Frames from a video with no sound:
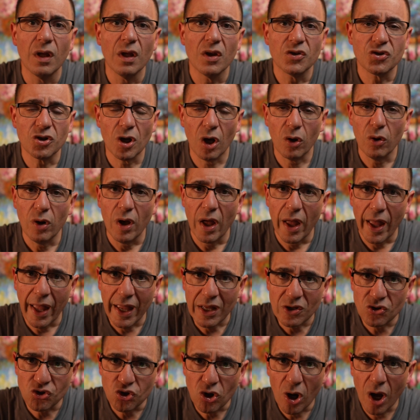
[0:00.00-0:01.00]
So
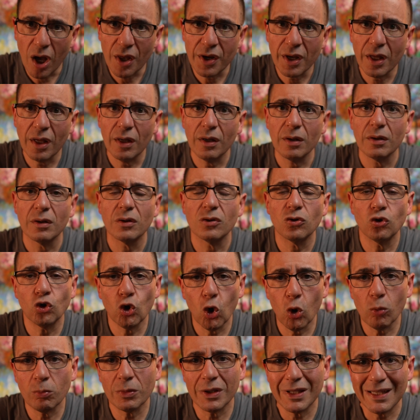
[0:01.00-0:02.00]
angina
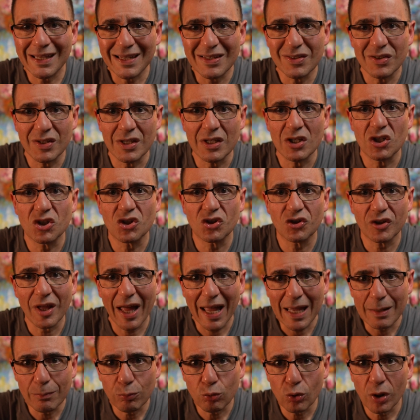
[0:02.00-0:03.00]
normally is the
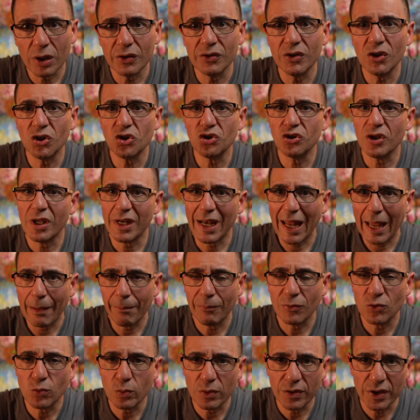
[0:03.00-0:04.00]
stable condition that
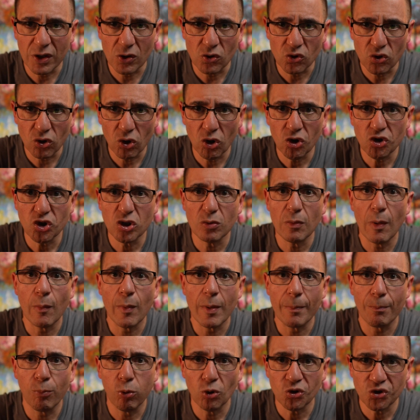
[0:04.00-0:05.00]
happens with exertion when
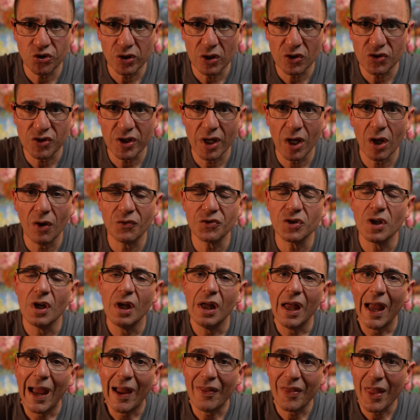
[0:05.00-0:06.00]
we're pushing ourselves,
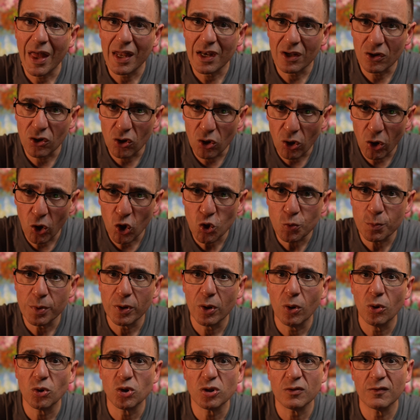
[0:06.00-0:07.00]
and that occurs
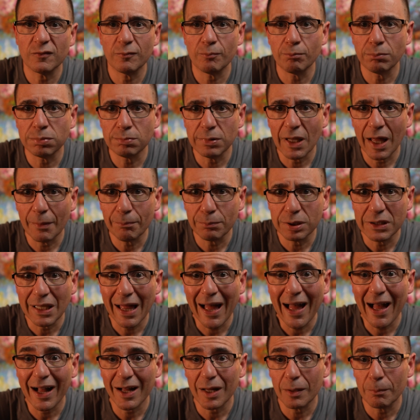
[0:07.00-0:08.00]
because of blood
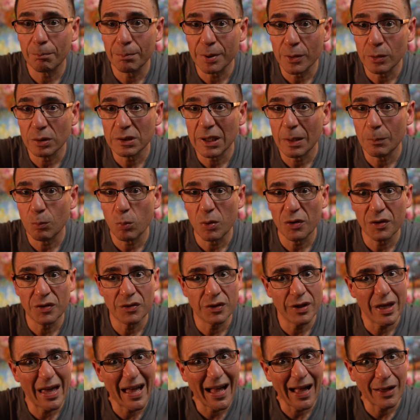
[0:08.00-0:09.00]
plaque buildup within
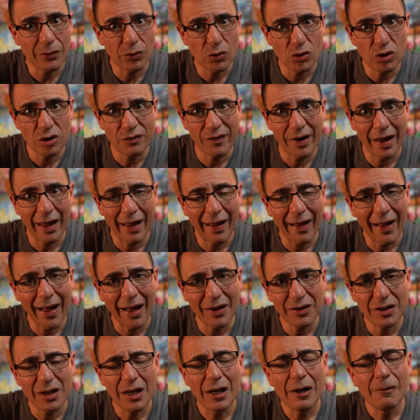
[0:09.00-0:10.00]
the arteries of our
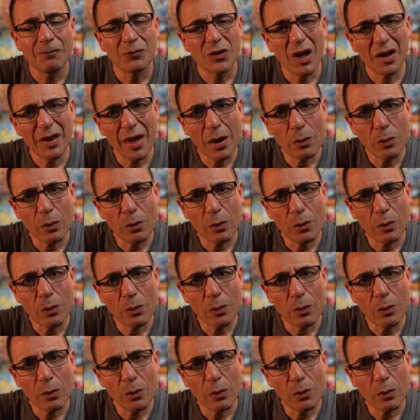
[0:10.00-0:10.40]
heart, and